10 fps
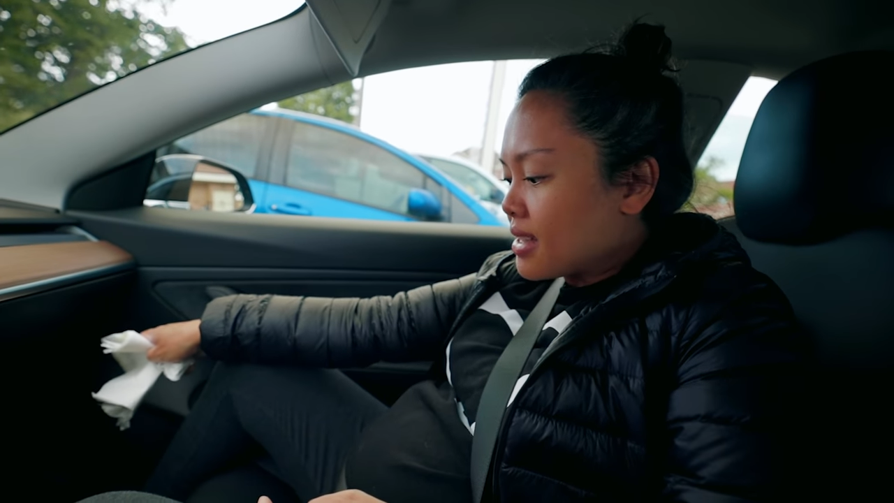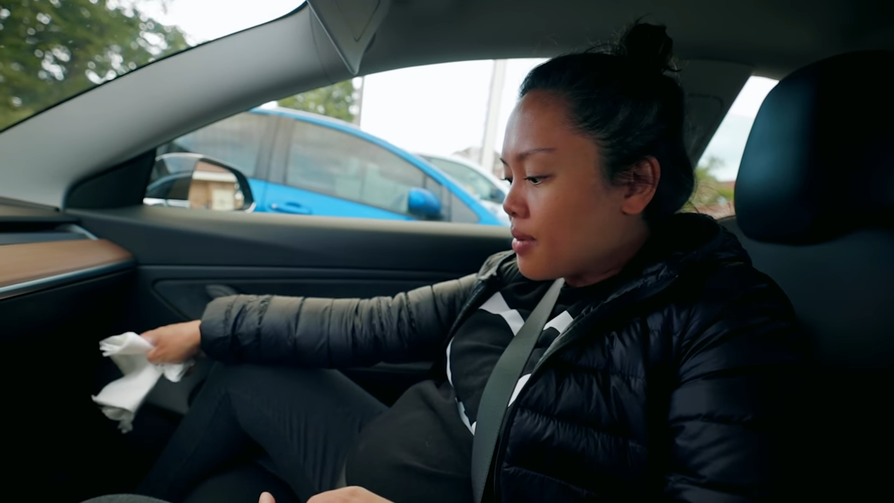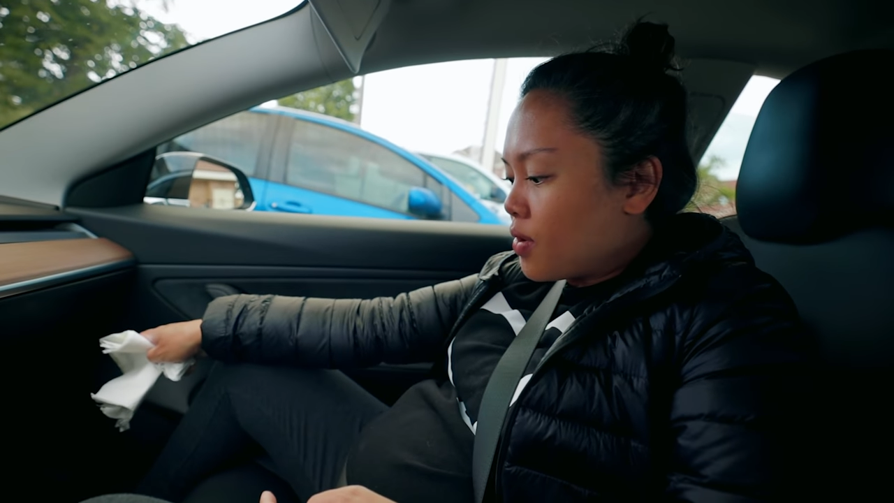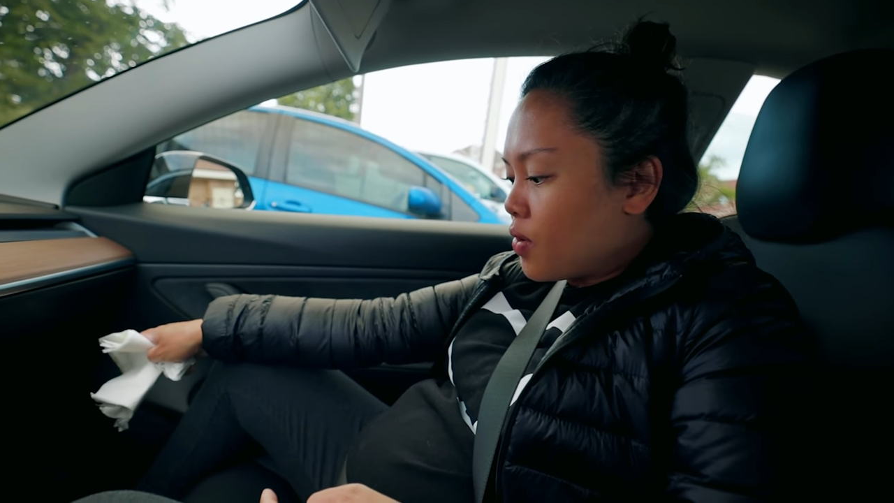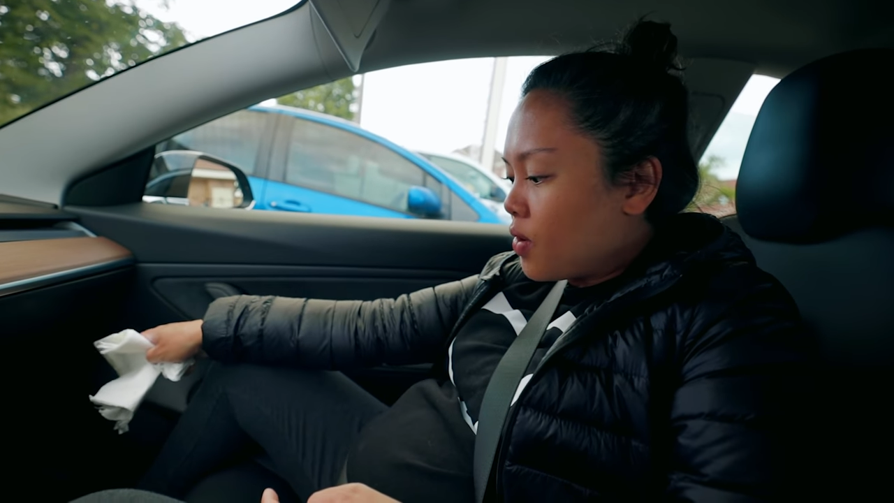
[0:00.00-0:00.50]
It's
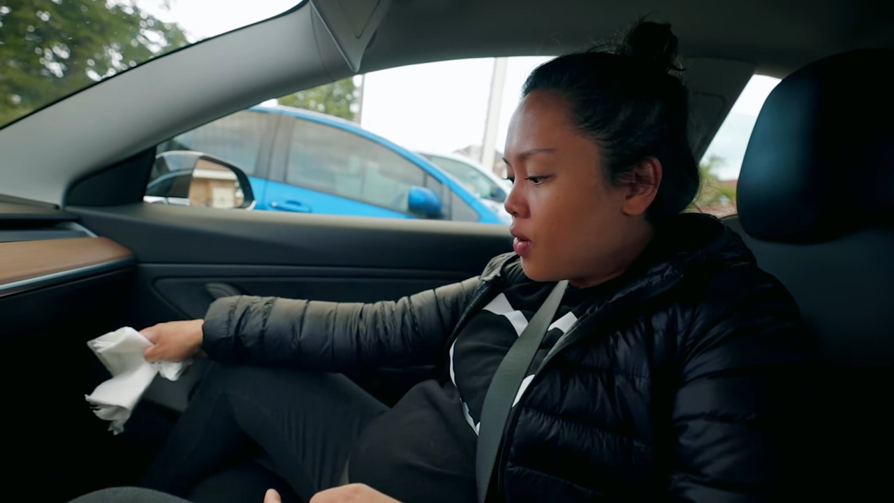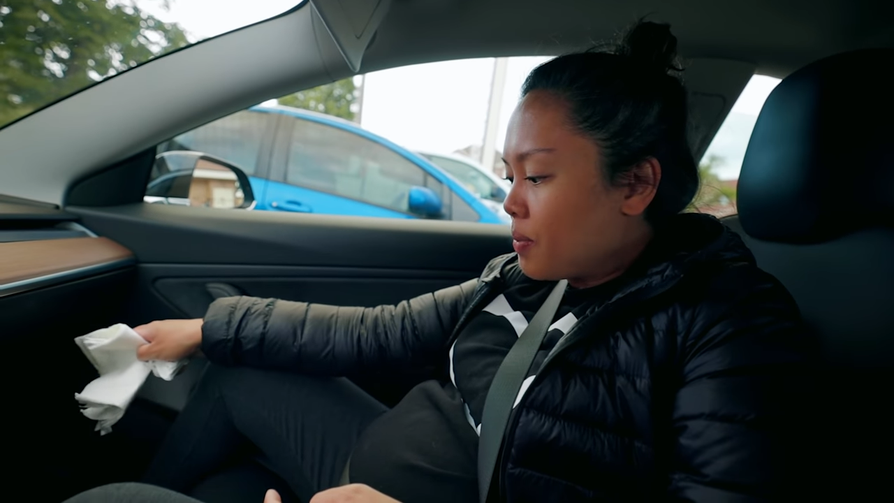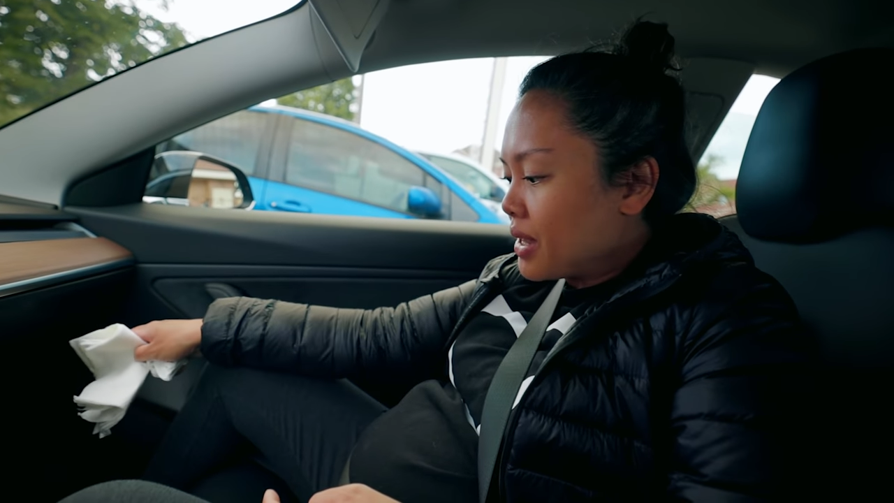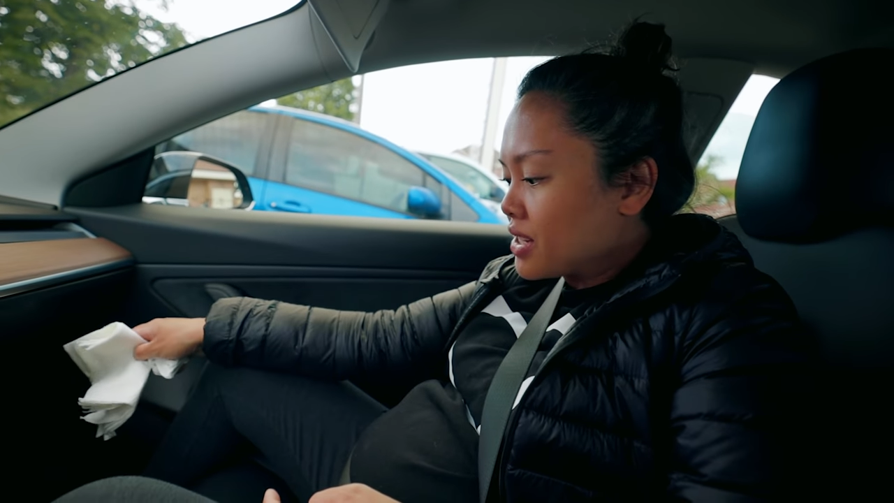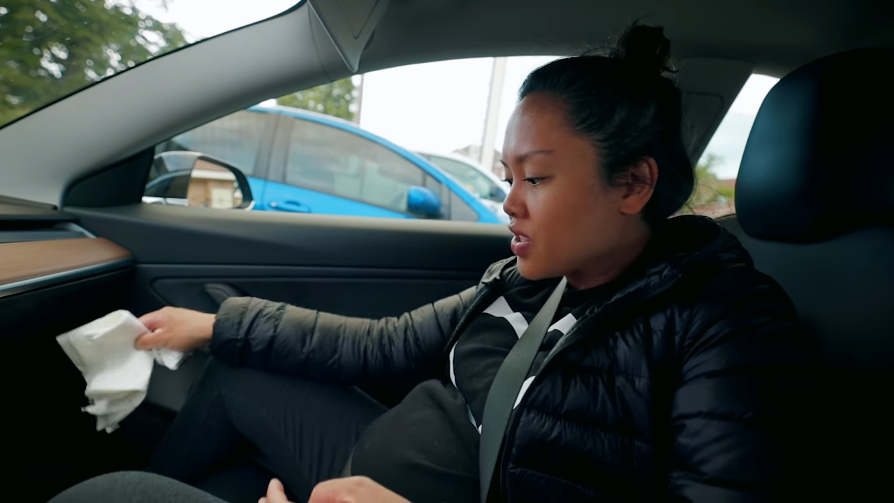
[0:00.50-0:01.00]
a whole
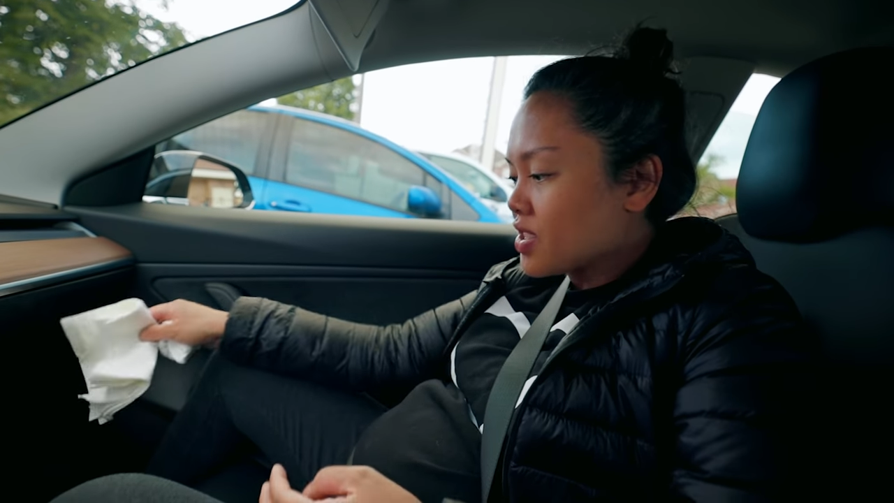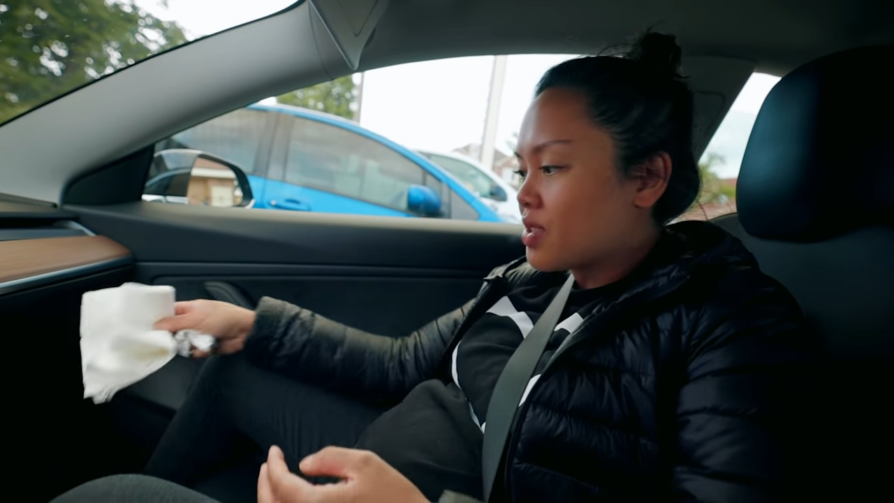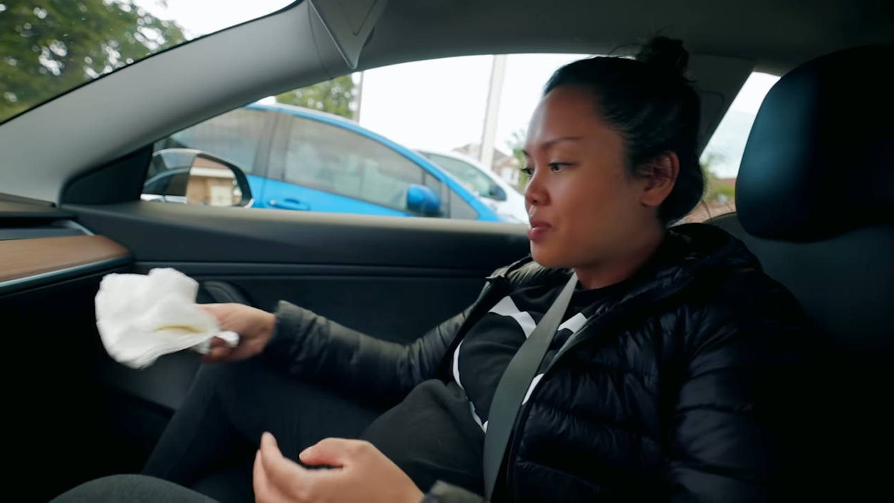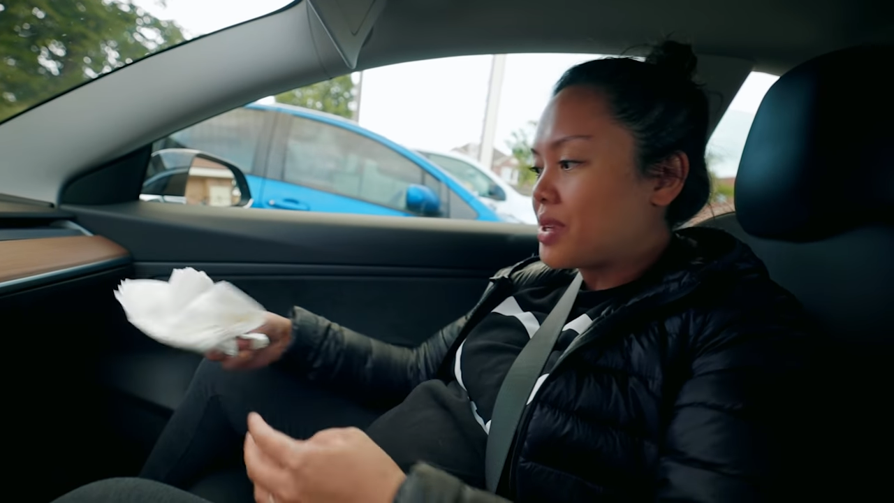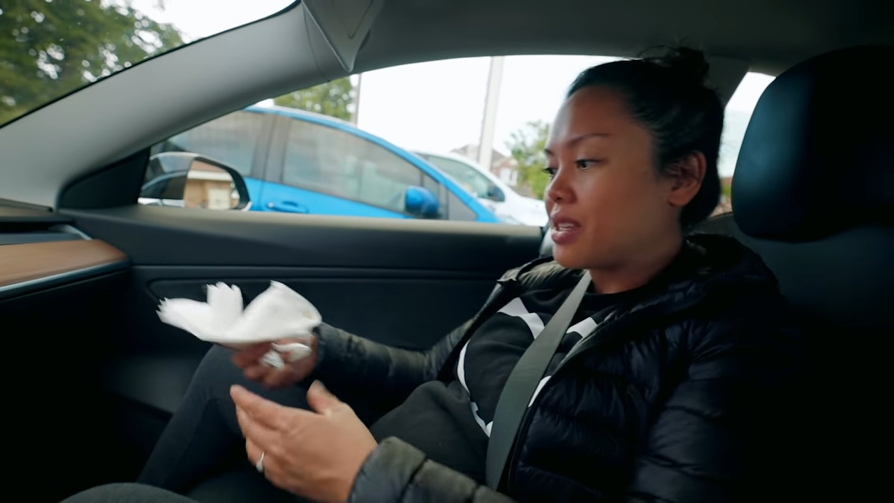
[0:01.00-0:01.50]
bunch of
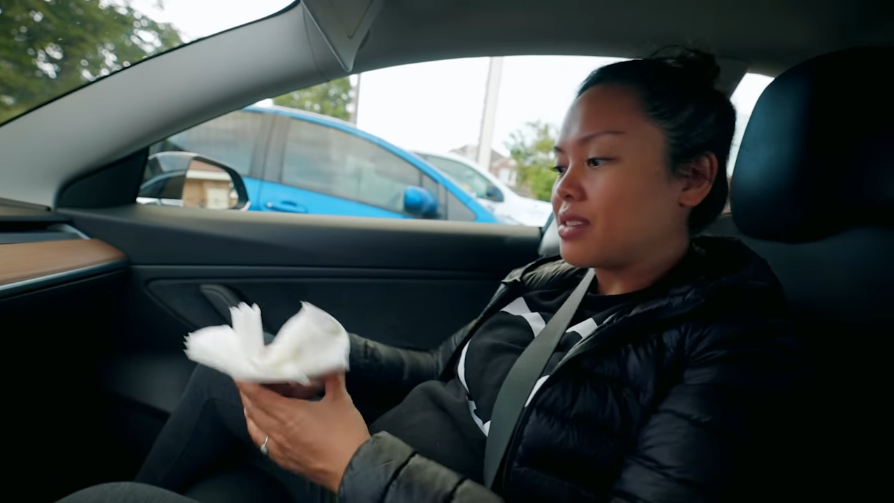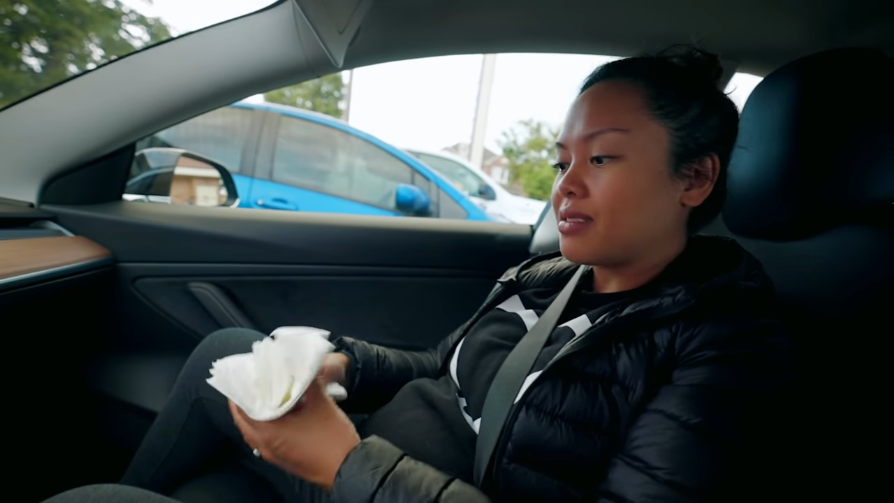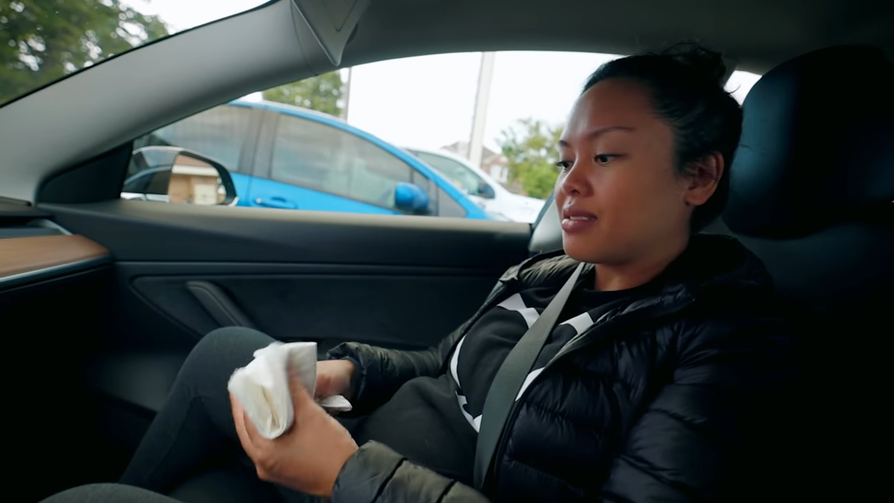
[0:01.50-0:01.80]
sweet